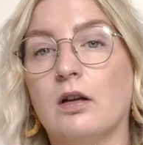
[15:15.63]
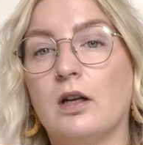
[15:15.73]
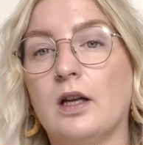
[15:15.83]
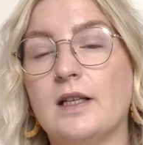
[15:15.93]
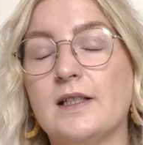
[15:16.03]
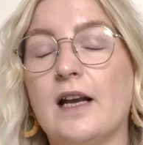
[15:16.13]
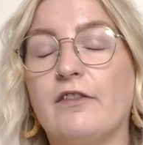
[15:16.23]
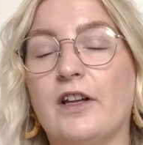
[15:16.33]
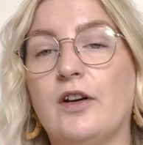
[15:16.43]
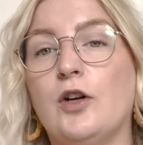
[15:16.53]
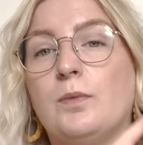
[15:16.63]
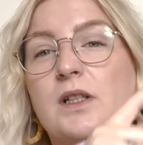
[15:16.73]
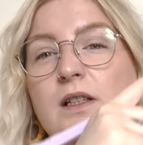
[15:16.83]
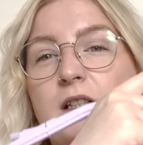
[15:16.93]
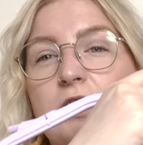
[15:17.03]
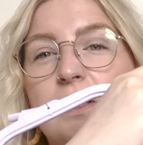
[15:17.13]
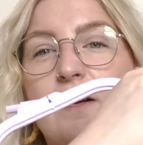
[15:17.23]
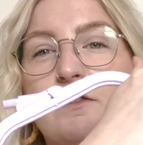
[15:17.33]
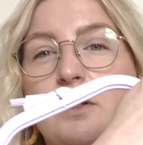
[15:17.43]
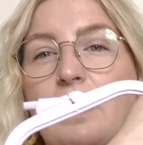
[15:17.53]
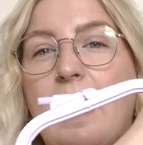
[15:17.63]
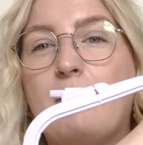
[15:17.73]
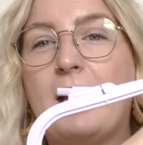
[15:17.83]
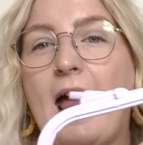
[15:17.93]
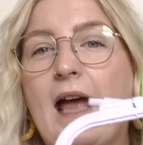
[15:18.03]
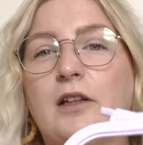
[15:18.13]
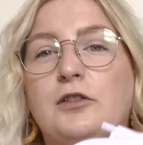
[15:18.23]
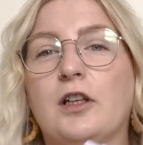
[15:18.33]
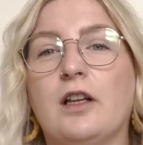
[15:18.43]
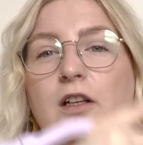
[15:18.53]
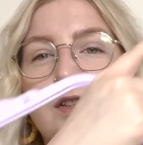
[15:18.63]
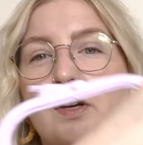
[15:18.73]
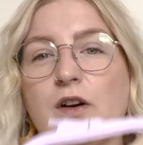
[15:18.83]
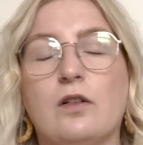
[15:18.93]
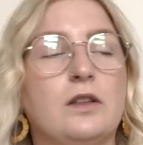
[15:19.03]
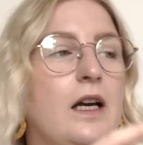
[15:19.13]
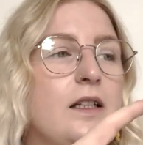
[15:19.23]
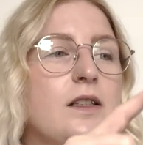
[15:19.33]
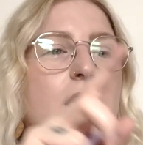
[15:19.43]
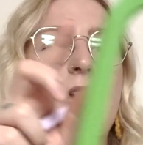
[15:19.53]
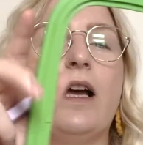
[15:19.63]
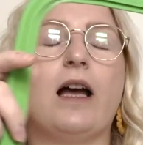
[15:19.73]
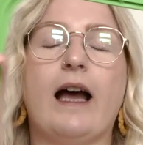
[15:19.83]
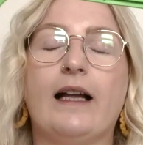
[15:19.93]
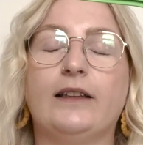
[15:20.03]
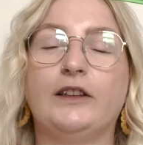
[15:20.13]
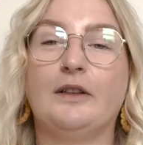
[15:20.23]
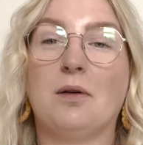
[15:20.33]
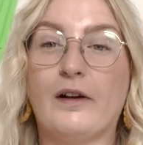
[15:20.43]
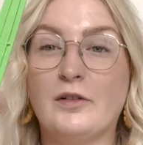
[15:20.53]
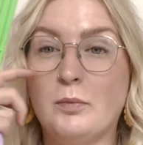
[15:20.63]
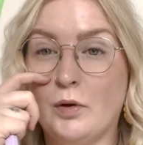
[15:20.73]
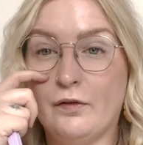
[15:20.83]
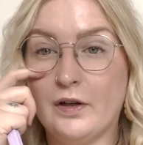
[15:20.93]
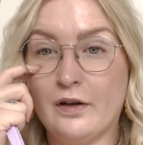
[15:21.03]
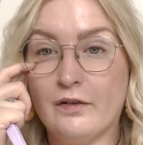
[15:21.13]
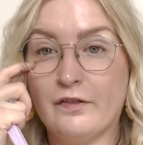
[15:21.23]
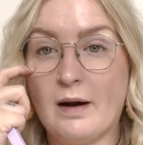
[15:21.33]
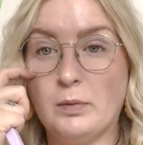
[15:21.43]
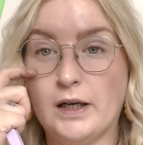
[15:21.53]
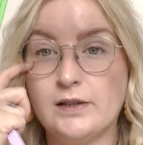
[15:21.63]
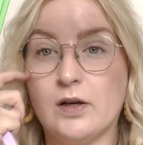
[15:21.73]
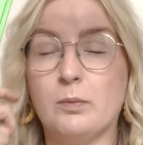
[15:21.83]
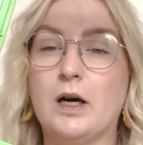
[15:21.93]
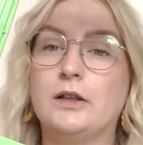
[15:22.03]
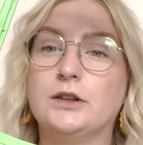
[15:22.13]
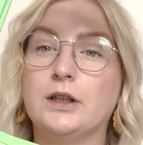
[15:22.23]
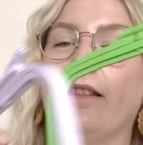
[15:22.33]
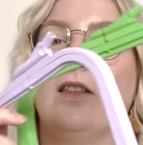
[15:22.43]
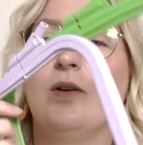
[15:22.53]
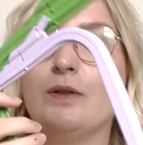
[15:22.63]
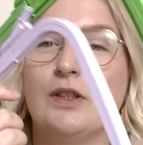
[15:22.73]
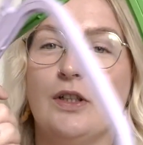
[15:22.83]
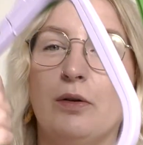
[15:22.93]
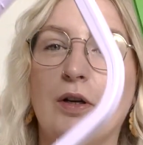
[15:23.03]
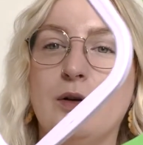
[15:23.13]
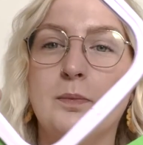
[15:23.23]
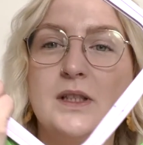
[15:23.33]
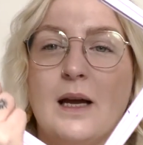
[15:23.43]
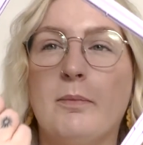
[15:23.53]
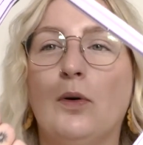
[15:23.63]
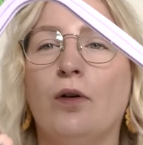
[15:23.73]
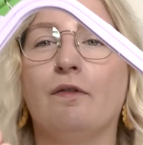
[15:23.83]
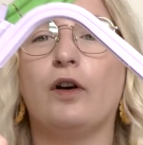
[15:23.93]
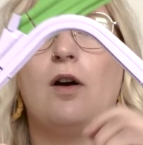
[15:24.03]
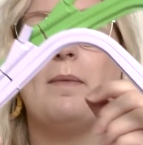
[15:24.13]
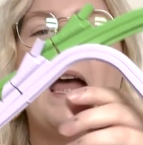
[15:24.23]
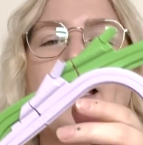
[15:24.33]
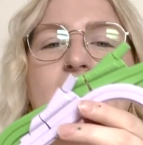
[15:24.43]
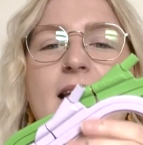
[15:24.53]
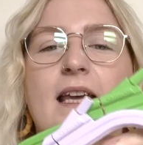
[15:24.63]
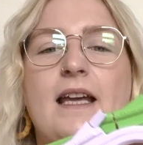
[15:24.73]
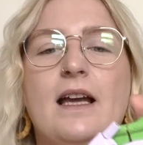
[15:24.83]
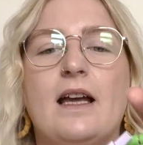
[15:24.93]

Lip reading: instead of other hoops, because it just gives you that bit extra than a circle does, and you don't have to move your fabric so much. Those 2 hoops I bought from Etsy.